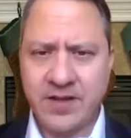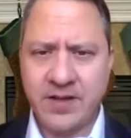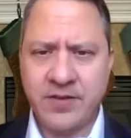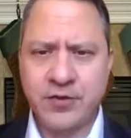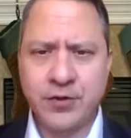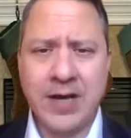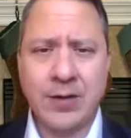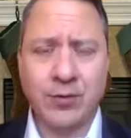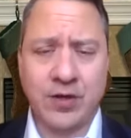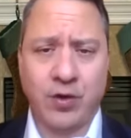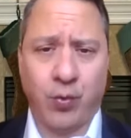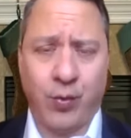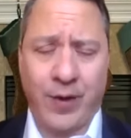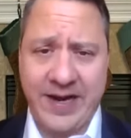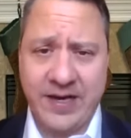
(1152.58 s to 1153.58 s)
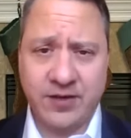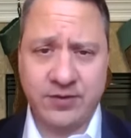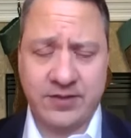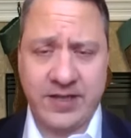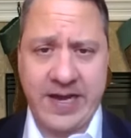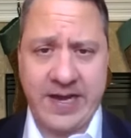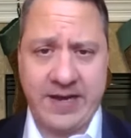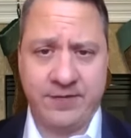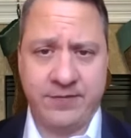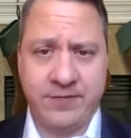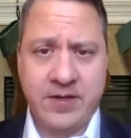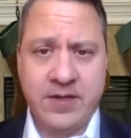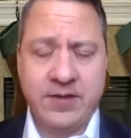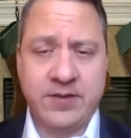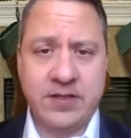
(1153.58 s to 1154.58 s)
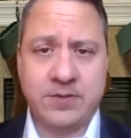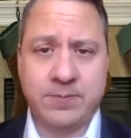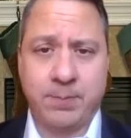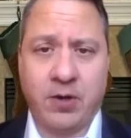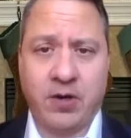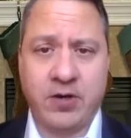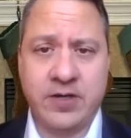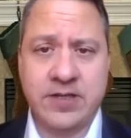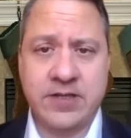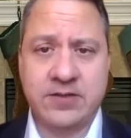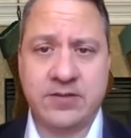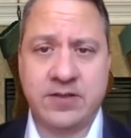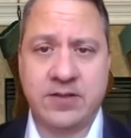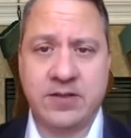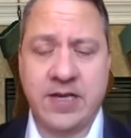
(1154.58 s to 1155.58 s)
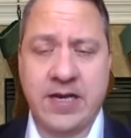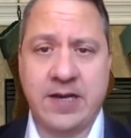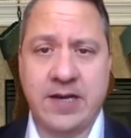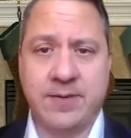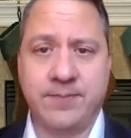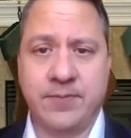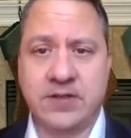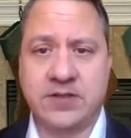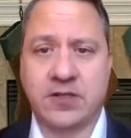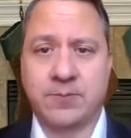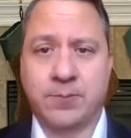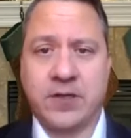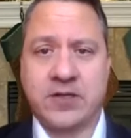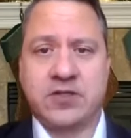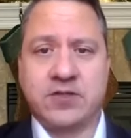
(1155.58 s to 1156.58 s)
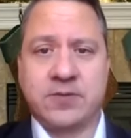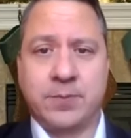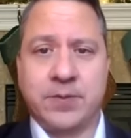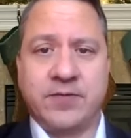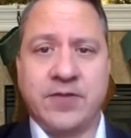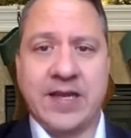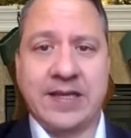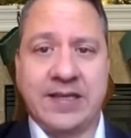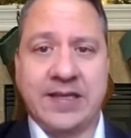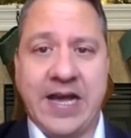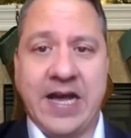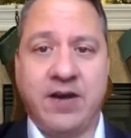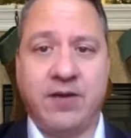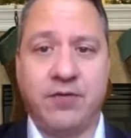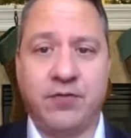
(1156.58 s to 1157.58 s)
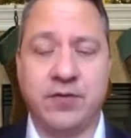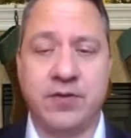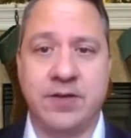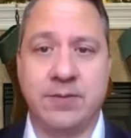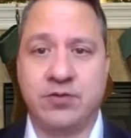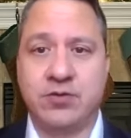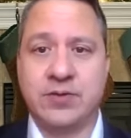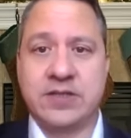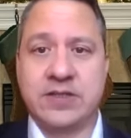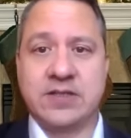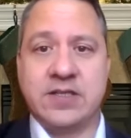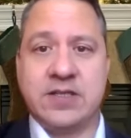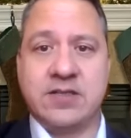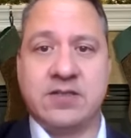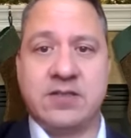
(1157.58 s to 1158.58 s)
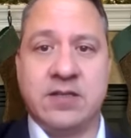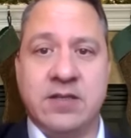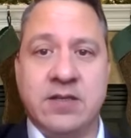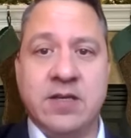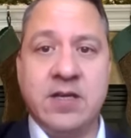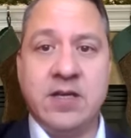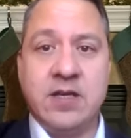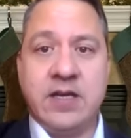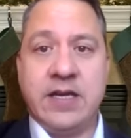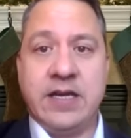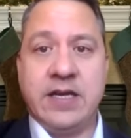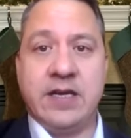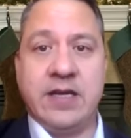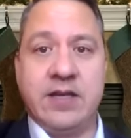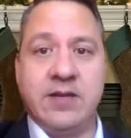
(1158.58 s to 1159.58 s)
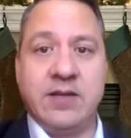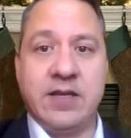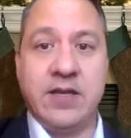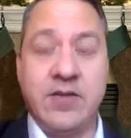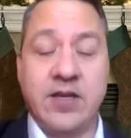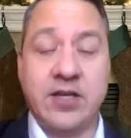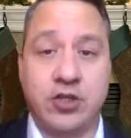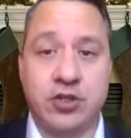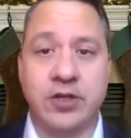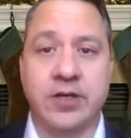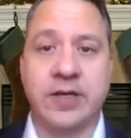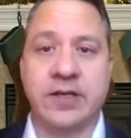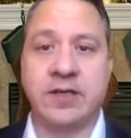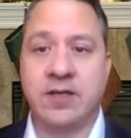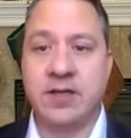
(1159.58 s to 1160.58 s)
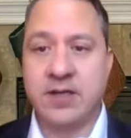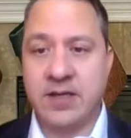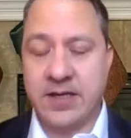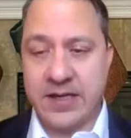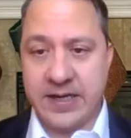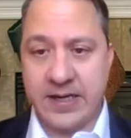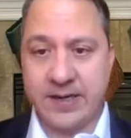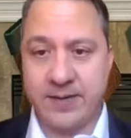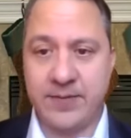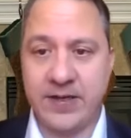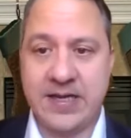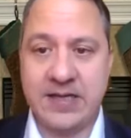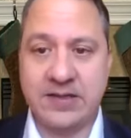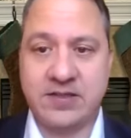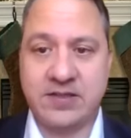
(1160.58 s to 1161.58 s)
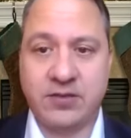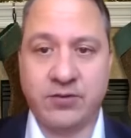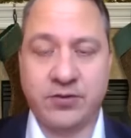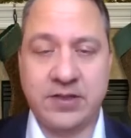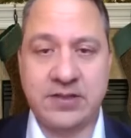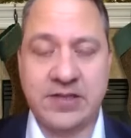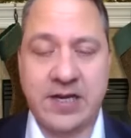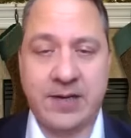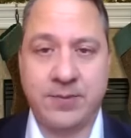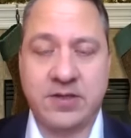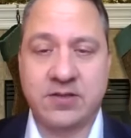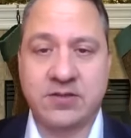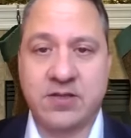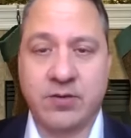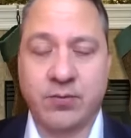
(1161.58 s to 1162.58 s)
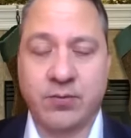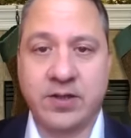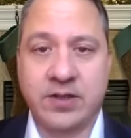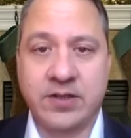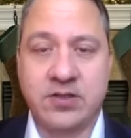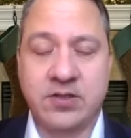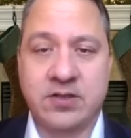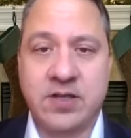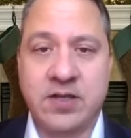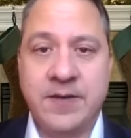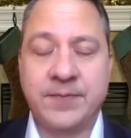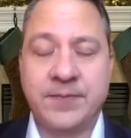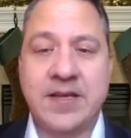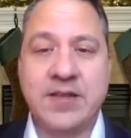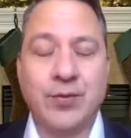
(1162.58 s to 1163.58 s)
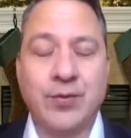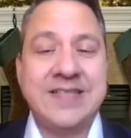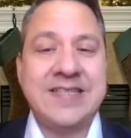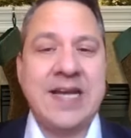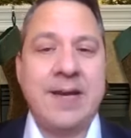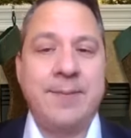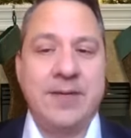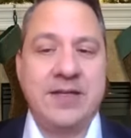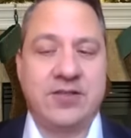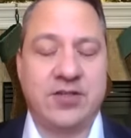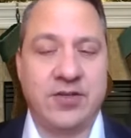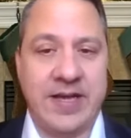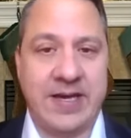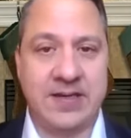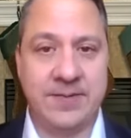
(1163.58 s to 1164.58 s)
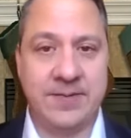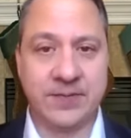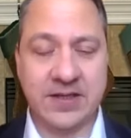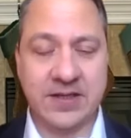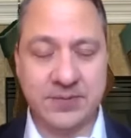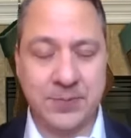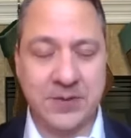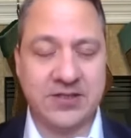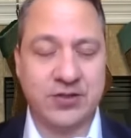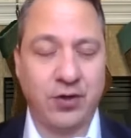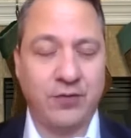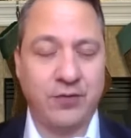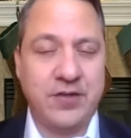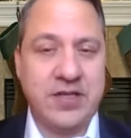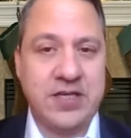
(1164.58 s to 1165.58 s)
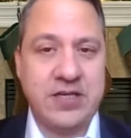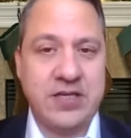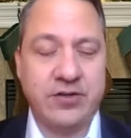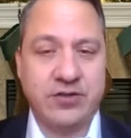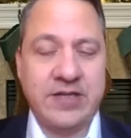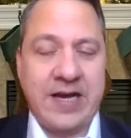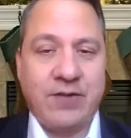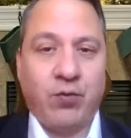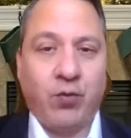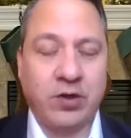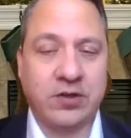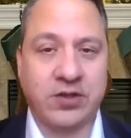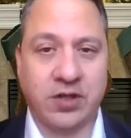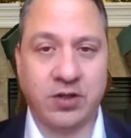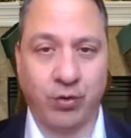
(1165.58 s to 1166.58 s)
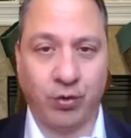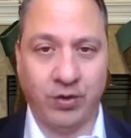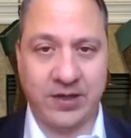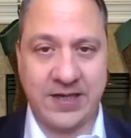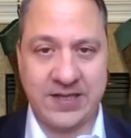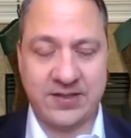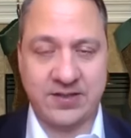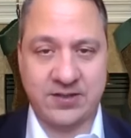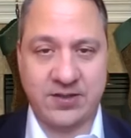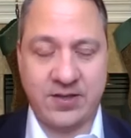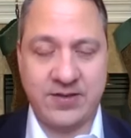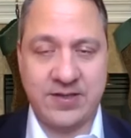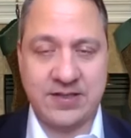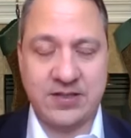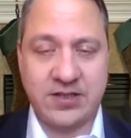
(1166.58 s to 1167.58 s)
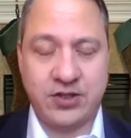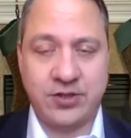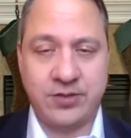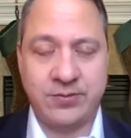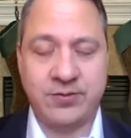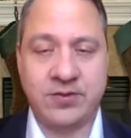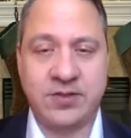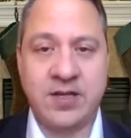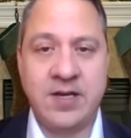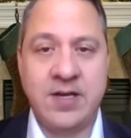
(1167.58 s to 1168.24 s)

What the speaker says: they're not required to have these parties and these expressions, but if they allow for them to exist, and they should, they can't single things out because they're religious. And the reason I mention that is because over the years, and I've worked on court cases on these issues